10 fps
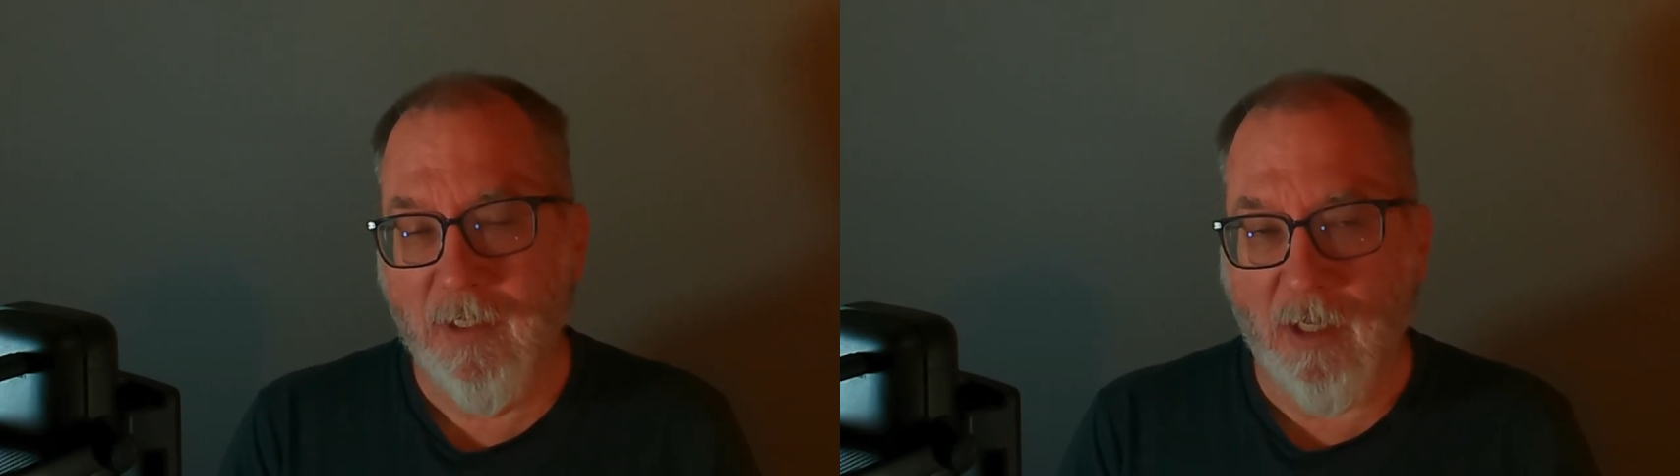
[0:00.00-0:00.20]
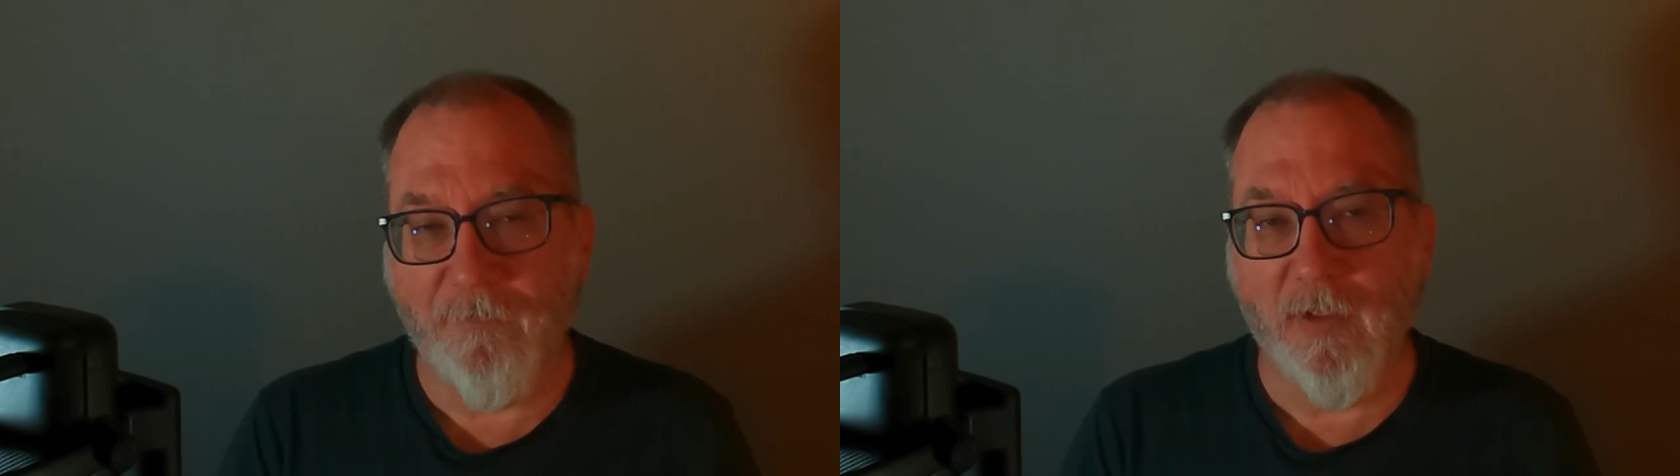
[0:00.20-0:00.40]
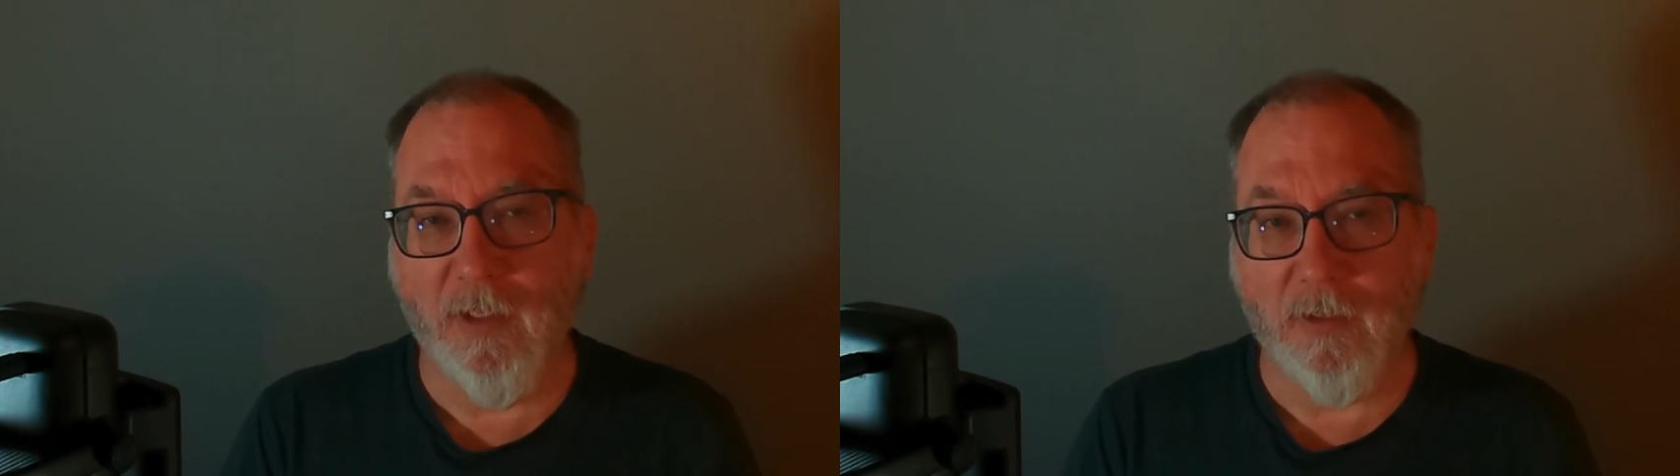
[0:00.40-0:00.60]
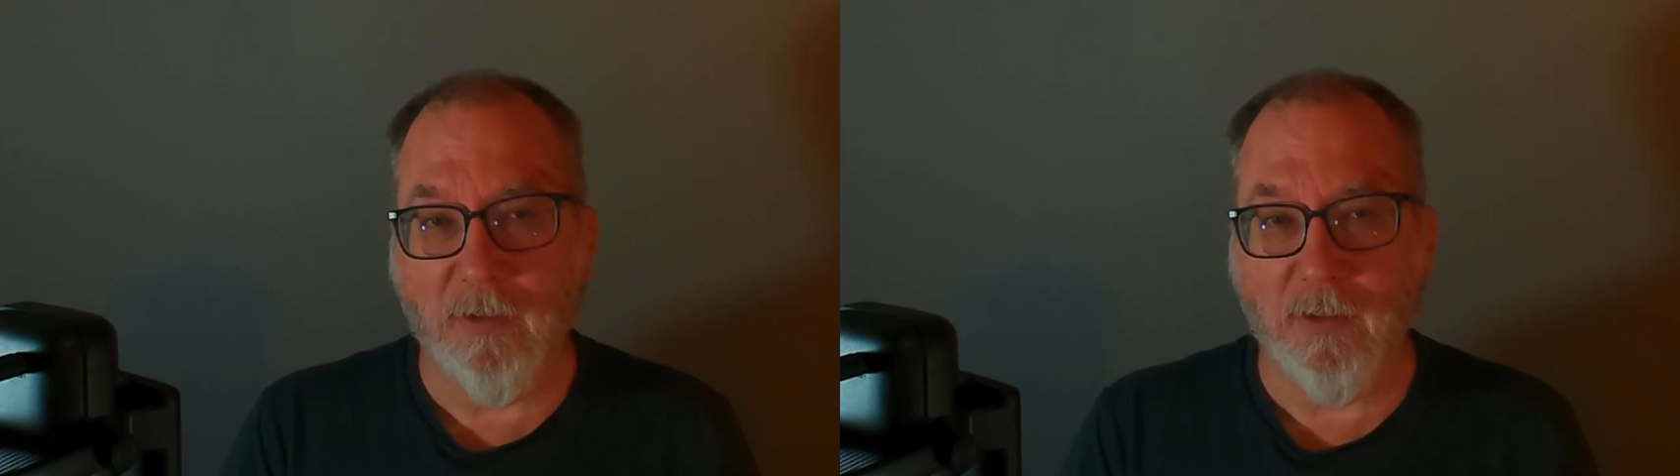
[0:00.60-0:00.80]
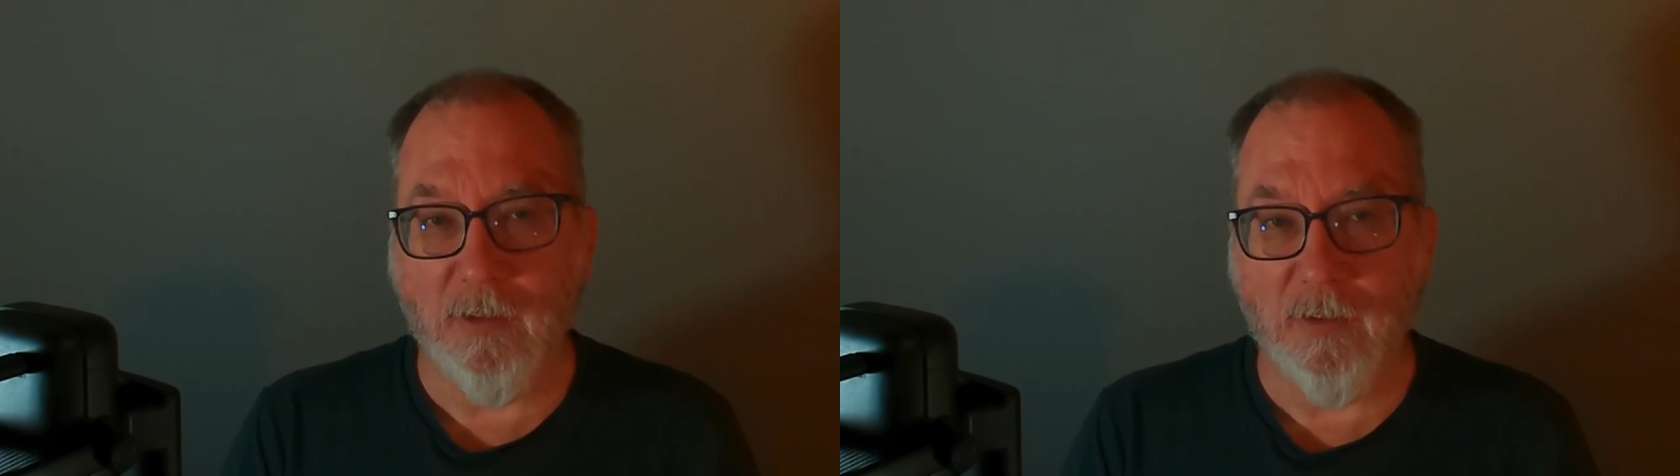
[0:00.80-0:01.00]
I feel like
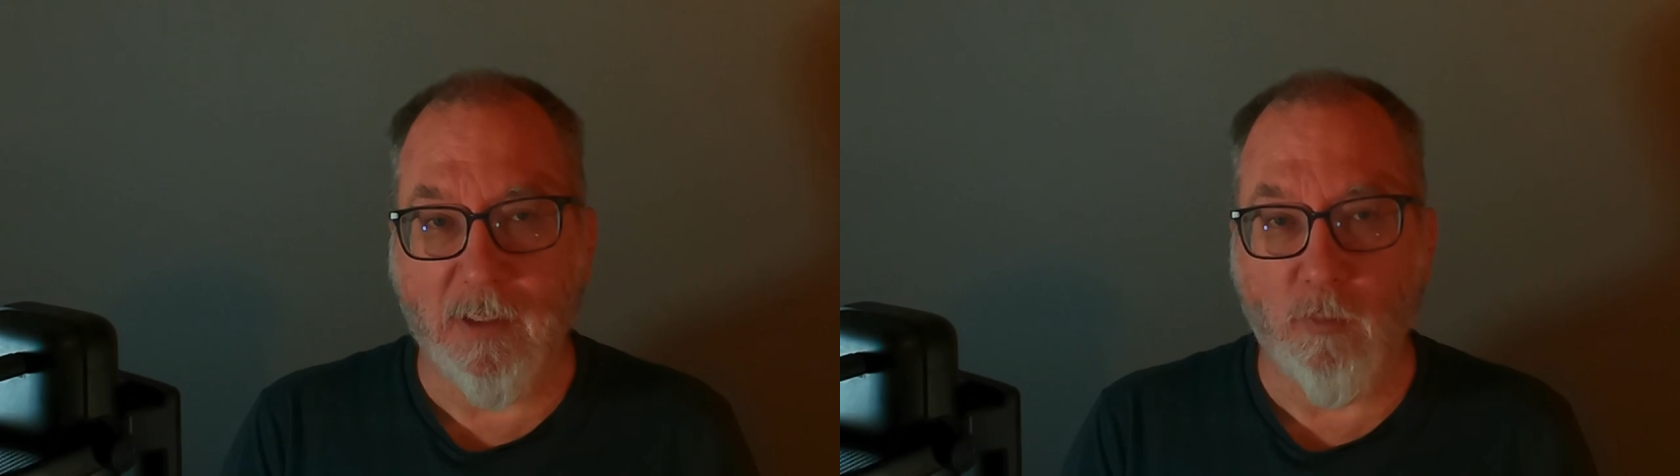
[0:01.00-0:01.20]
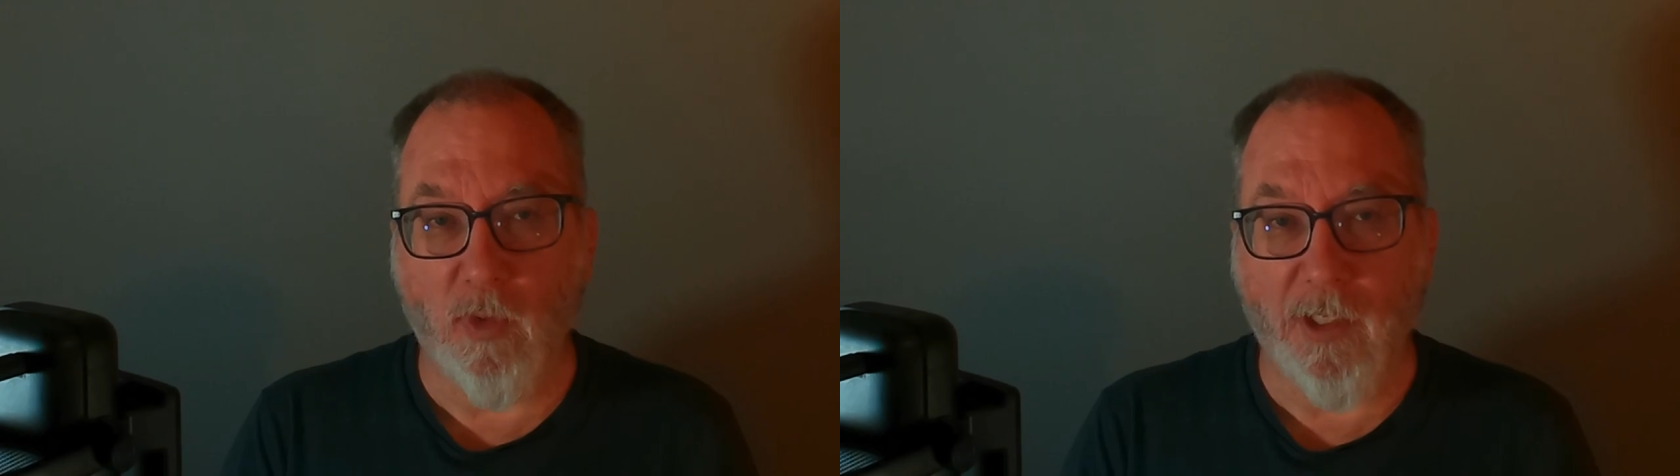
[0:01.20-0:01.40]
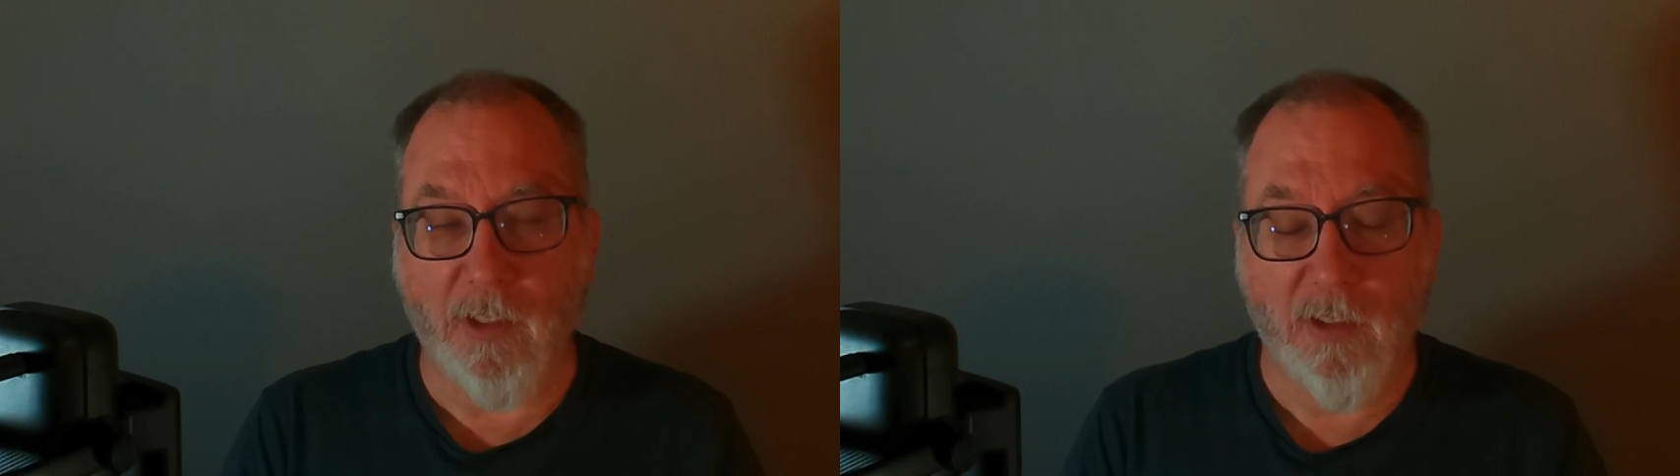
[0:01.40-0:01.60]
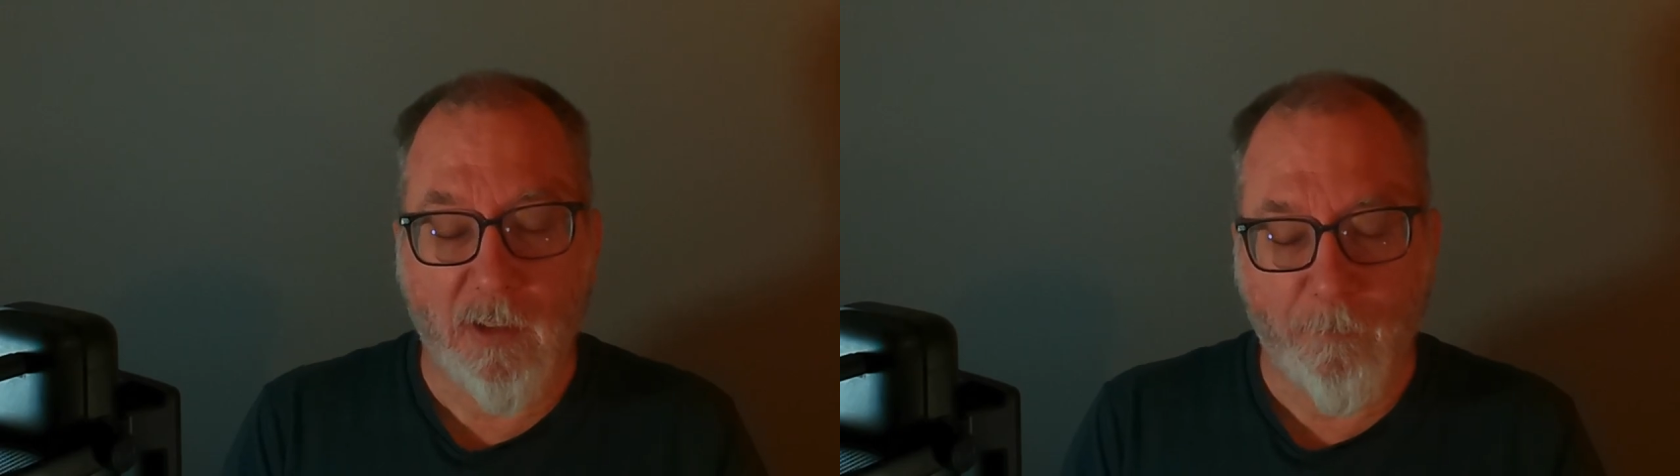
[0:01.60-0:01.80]
this is the same way.